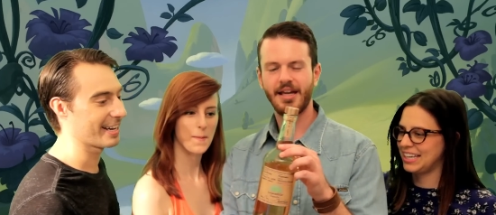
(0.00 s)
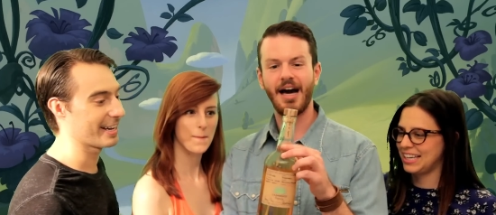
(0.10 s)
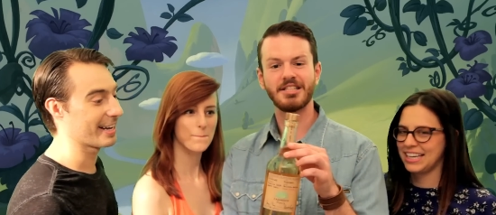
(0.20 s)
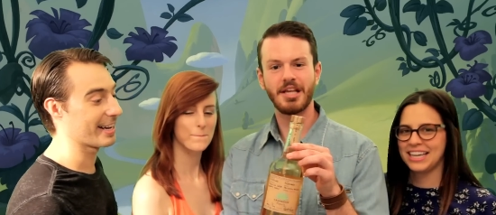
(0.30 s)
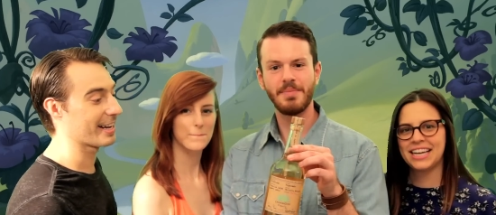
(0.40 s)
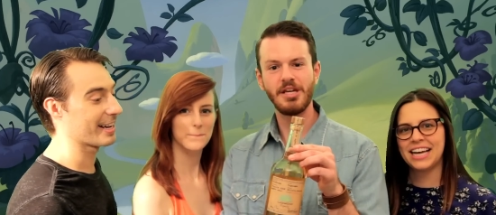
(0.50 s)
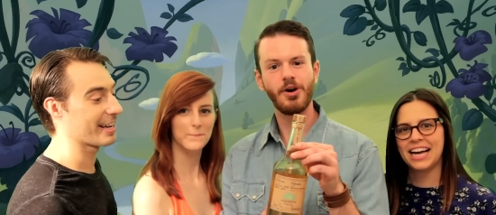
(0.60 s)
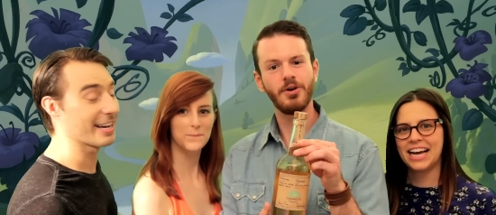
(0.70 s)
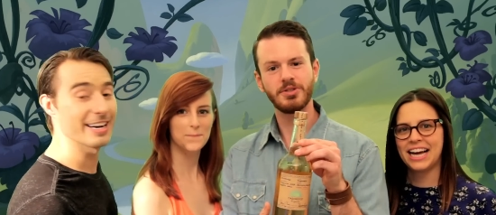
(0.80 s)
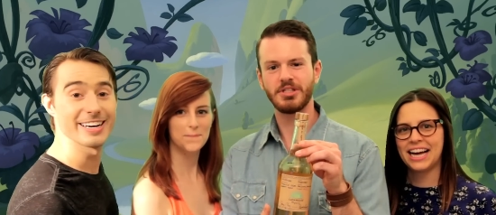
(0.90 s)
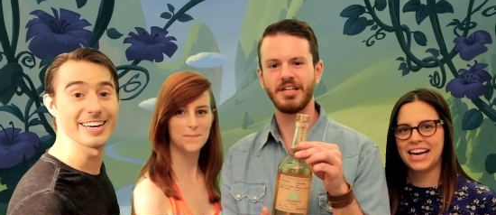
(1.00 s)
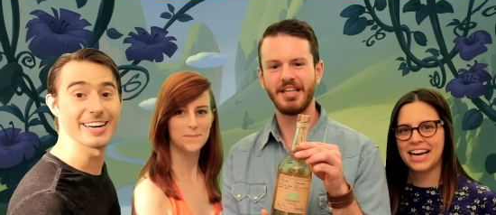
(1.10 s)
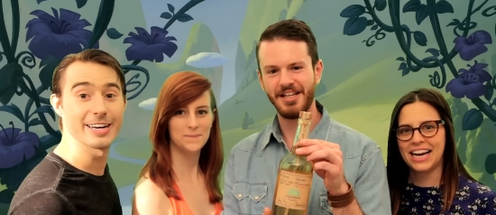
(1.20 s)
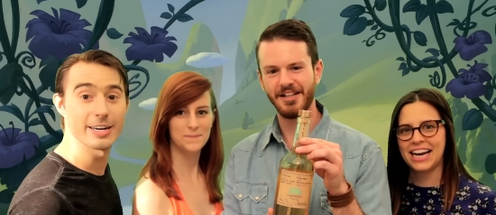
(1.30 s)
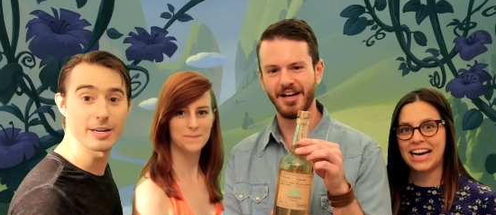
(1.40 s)
Speaker 1: Casamigos
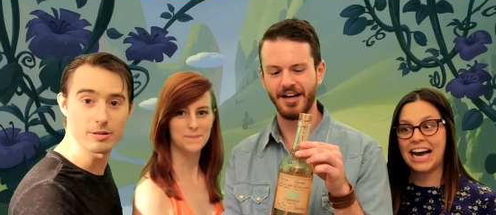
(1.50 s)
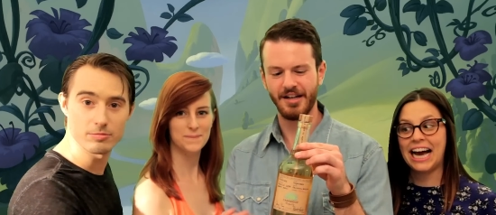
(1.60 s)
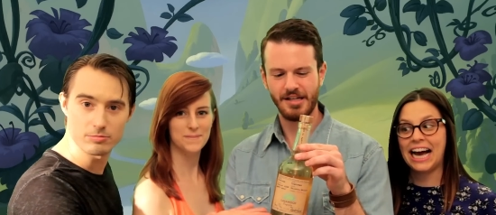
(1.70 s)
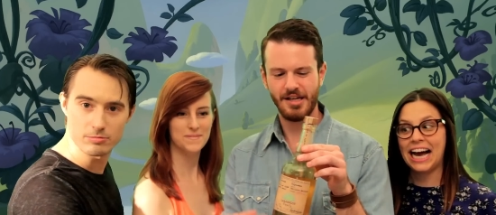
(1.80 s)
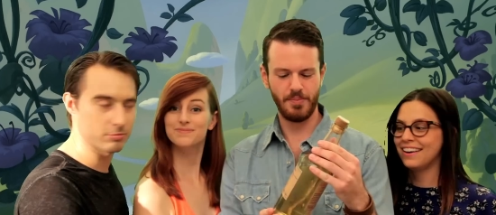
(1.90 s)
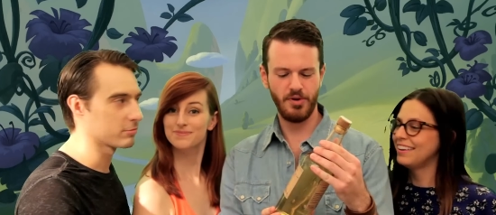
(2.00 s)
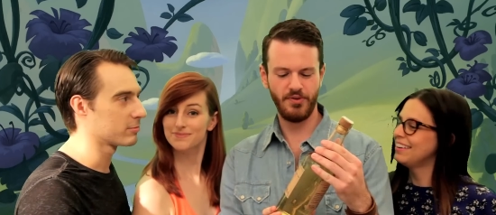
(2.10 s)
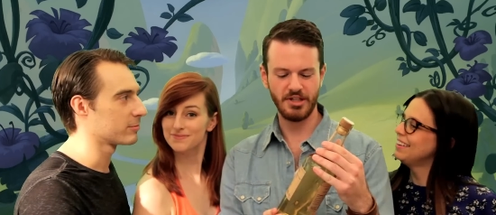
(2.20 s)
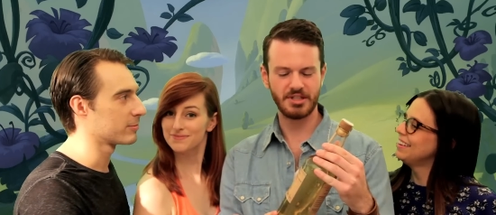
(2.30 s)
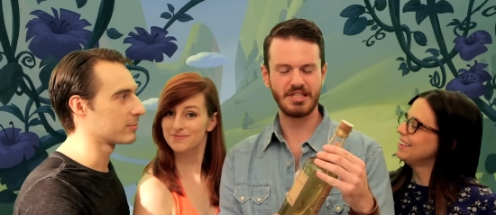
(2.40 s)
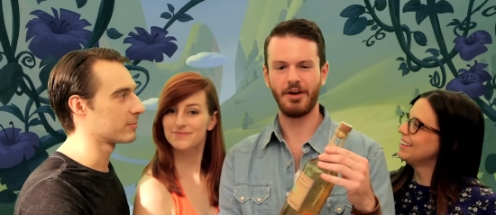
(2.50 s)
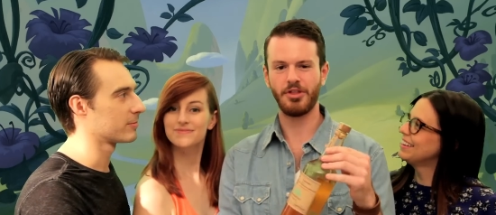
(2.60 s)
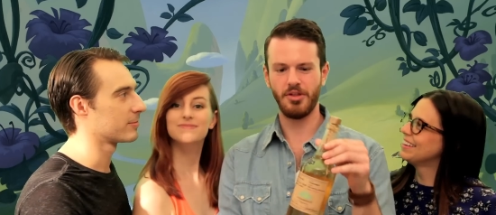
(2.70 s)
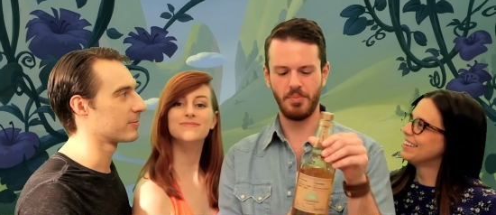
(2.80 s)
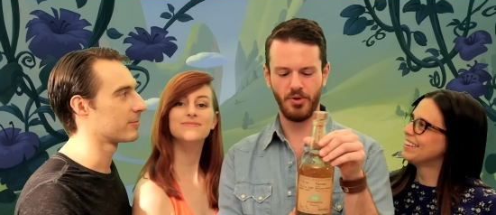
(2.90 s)
tequila. The movie is south
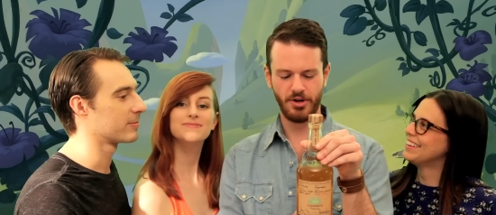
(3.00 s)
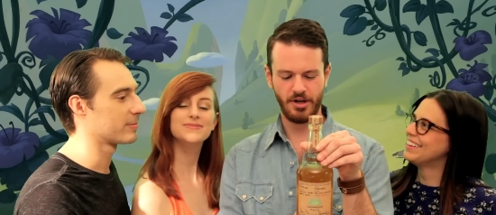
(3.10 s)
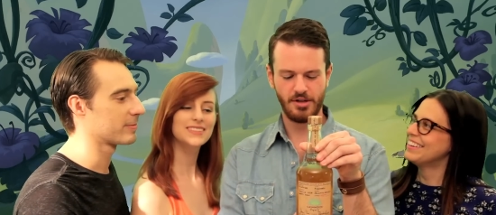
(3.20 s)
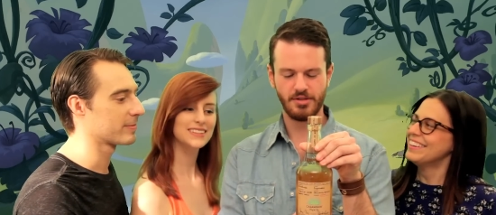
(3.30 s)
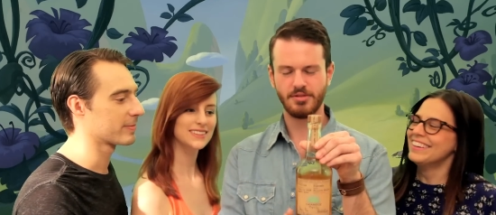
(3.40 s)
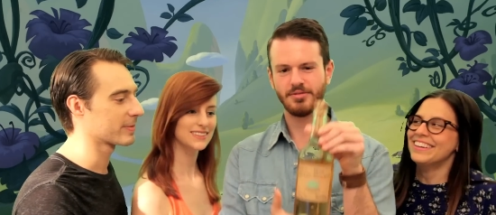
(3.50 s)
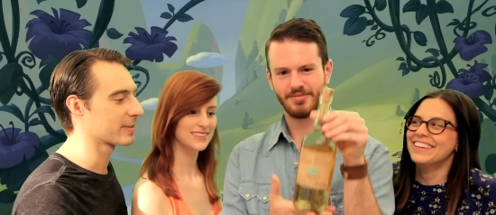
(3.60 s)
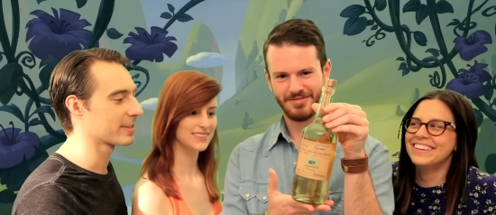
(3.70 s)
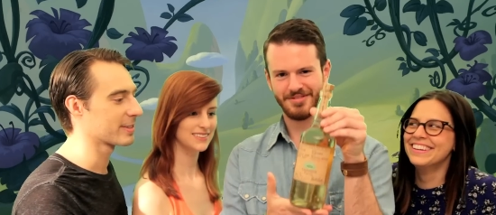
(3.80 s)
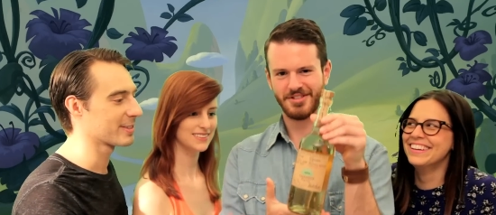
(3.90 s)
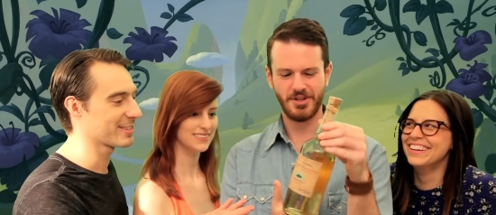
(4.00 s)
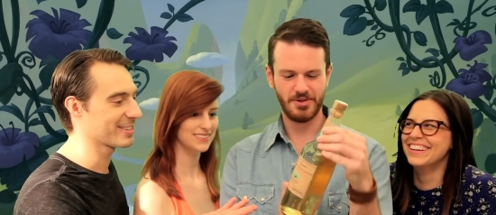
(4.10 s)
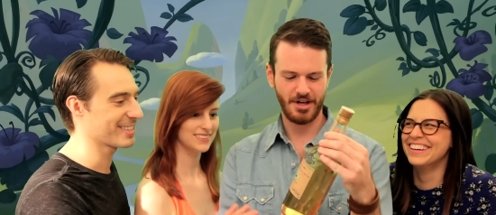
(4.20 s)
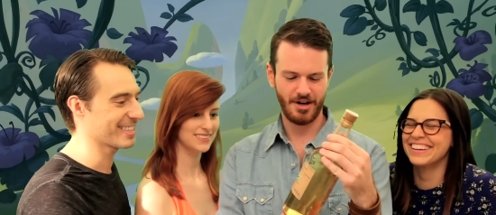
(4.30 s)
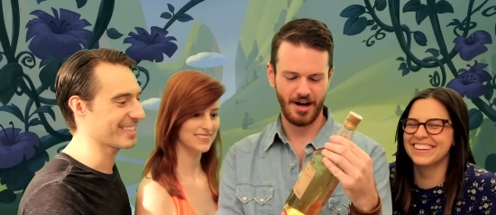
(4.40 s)
of the border, so
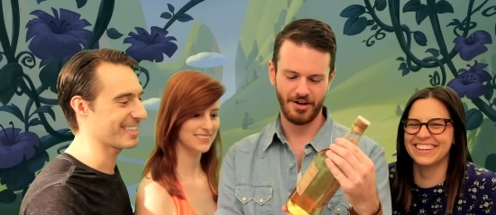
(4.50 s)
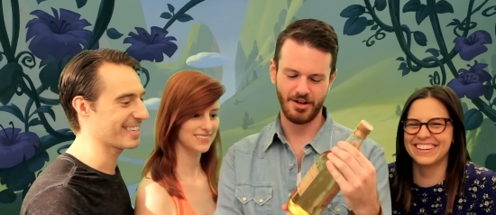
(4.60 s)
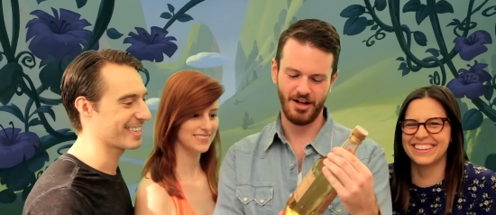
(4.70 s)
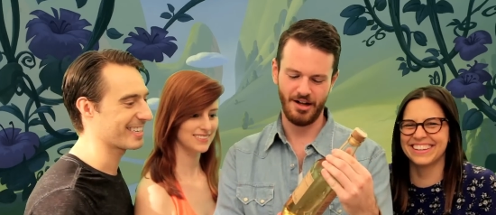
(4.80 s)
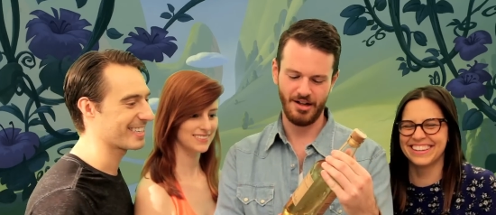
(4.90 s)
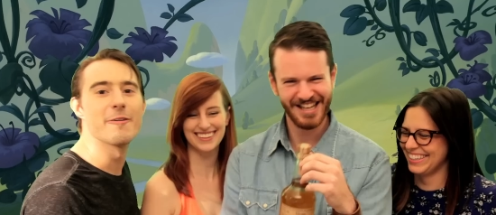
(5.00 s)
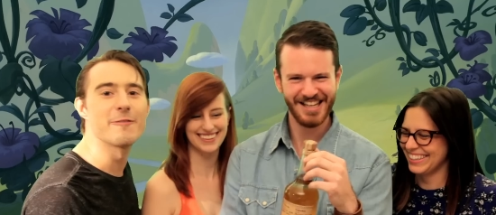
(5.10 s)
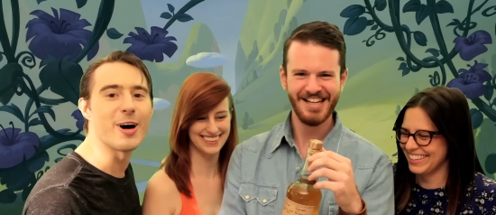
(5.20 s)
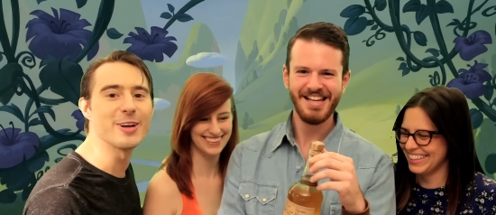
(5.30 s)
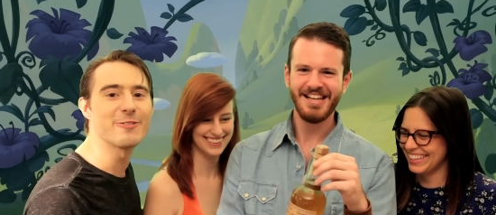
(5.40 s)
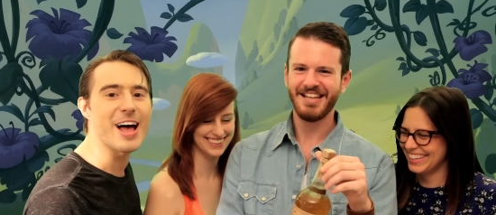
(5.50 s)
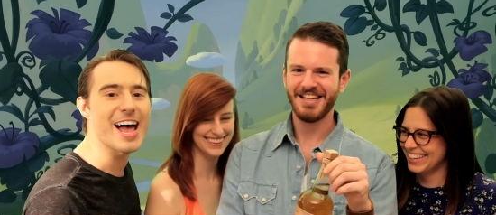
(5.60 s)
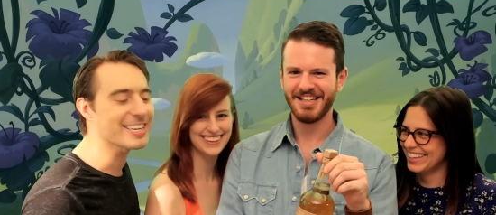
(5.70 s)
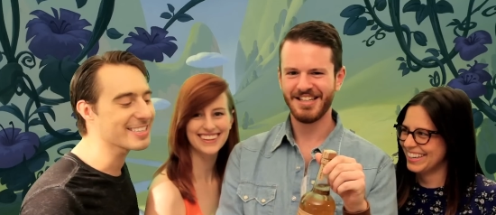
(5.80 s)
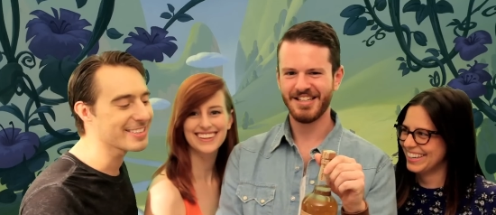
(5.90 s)
is our alcohol. Fun
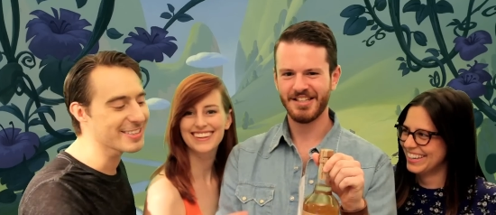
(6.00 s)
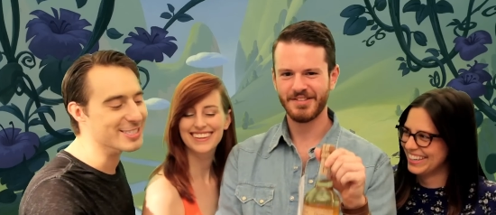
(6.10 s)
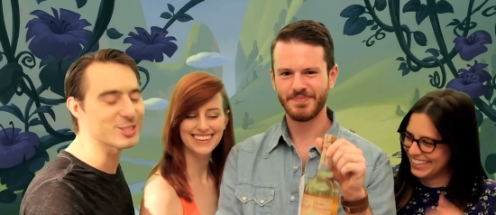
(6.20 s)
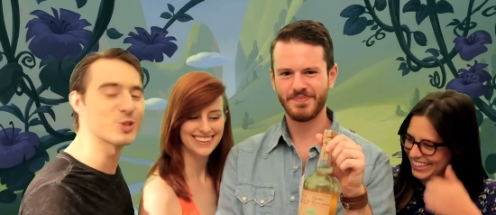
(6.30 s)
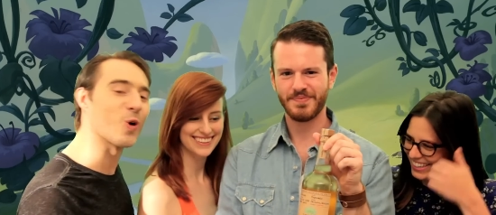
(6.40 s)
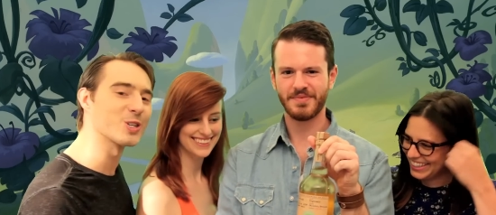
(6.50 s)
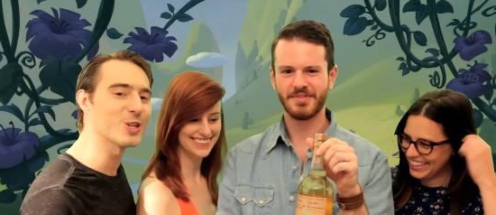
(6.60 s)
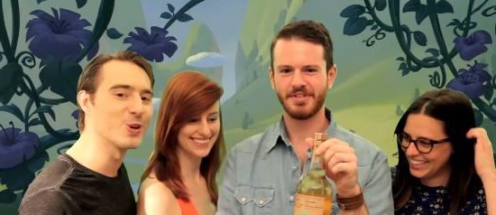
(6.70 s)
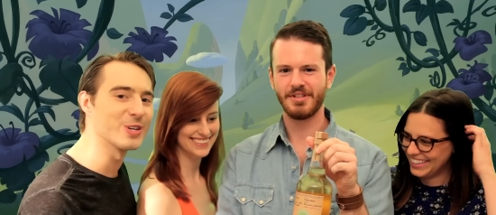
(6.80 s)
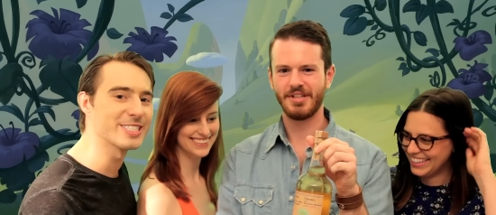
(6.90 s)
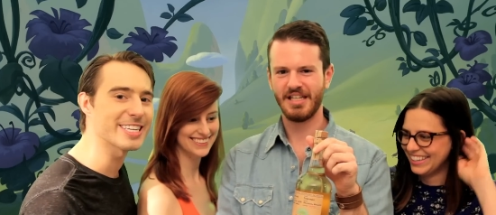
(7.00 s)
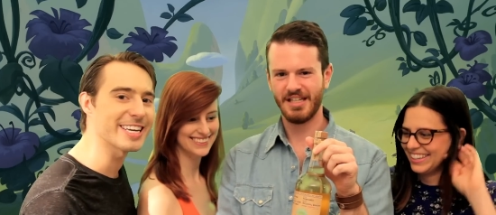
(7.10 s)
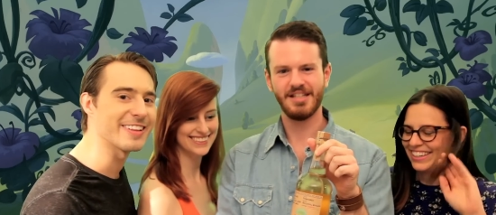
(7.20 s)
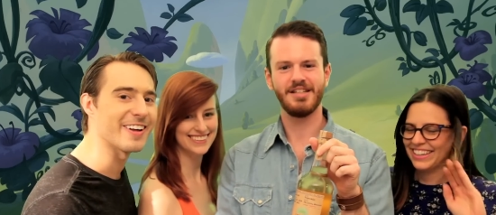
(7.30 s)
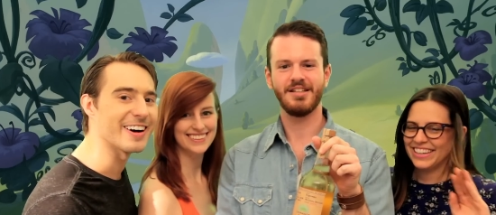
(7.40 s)
fact, this is George Clooney's
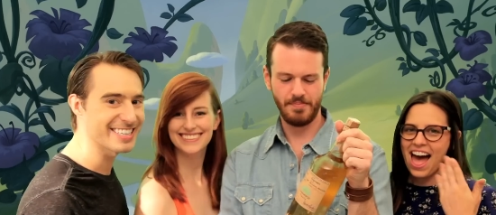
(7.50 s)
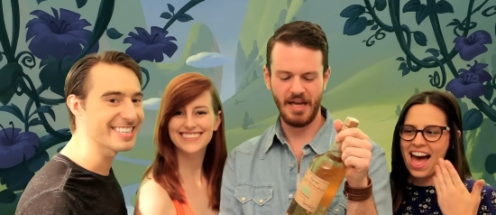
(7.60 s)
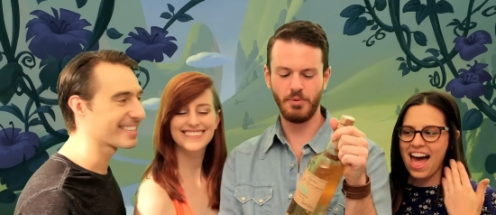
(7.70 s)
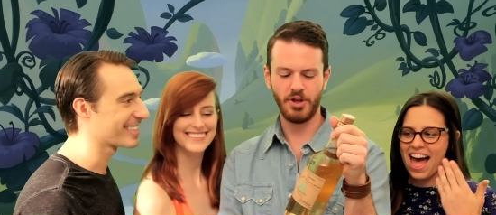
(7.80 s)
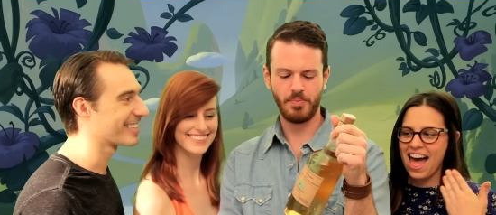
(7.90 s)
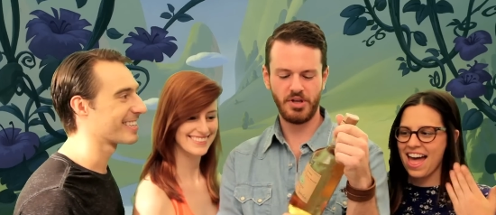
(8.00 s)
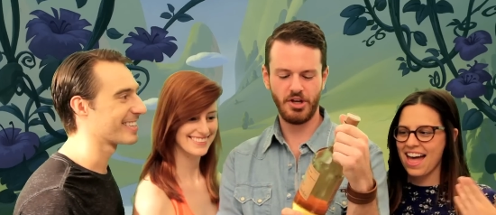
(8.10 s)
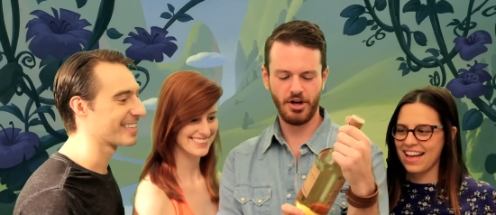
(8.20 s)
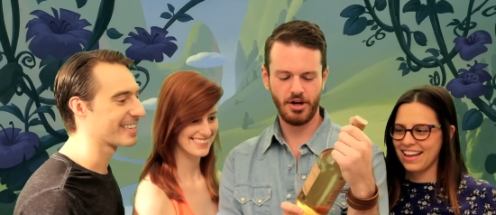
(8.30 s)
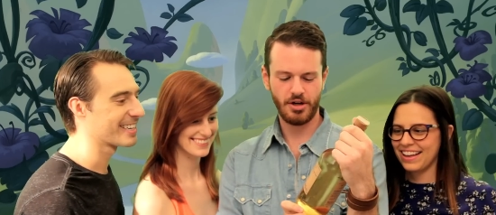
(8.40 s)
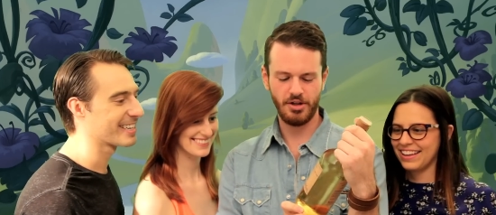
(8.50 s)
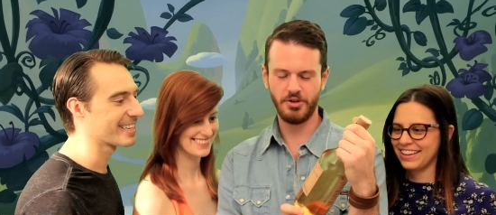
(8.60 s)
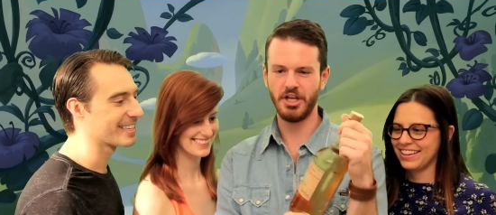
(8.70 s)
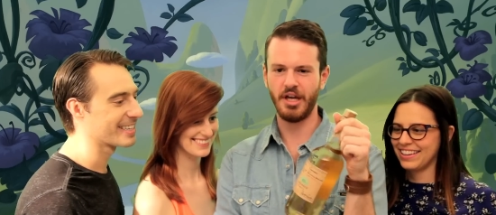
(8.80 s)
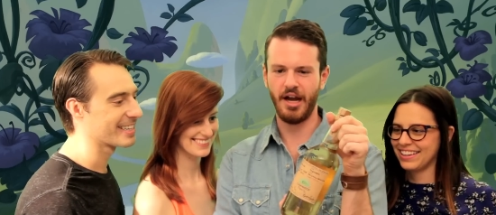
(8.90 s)
tequila. Made with pure
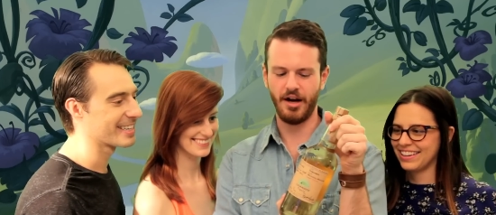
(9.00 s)
Clooney